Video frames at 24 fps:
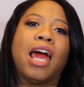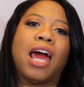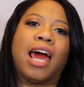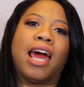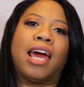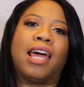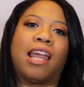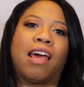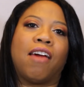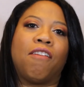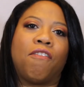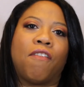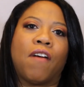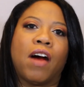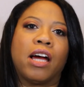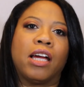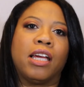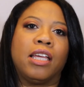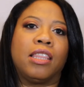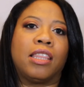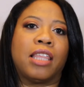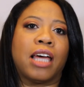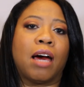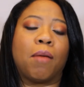and I
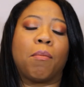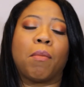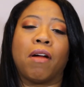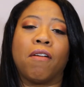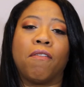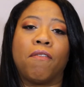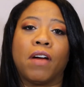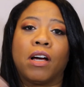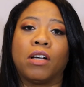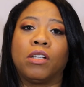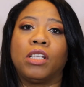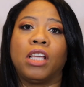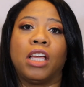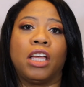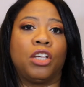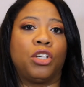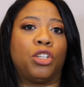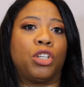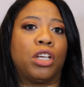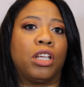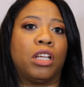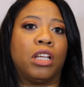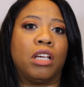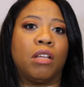find that my
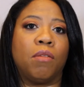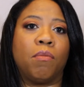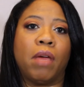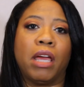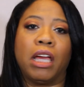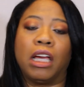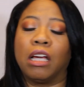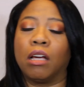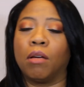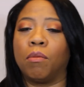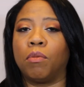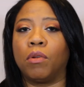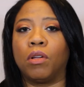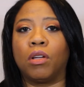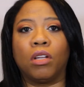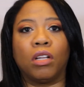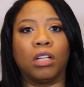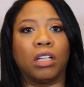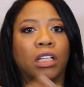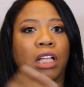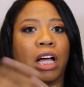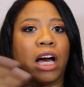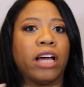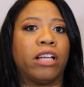foundation and makeup
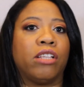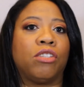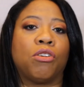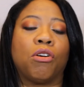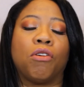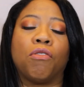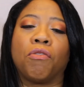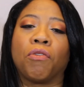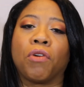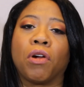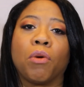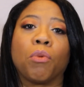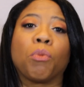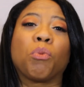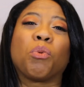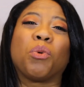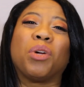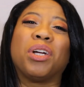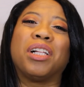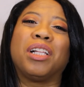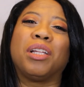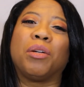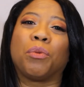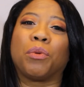glides over it
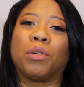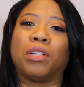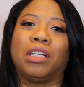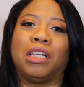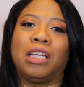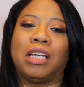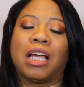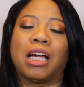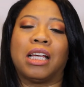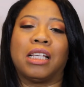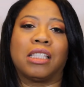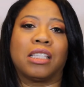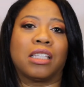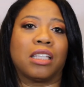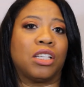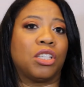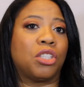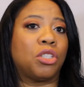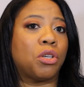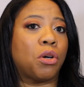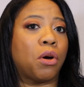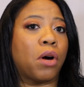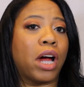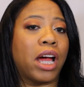really nicely,
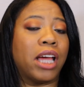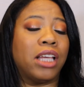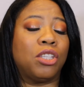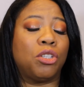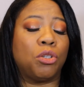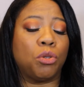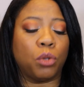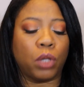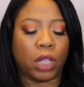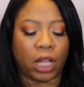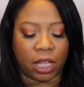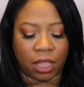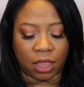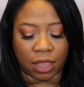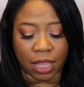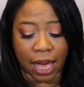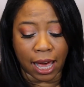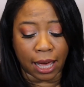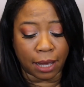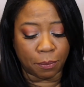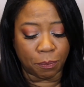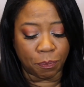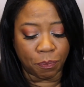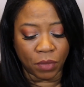so I do like
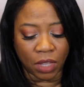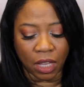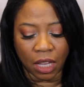that.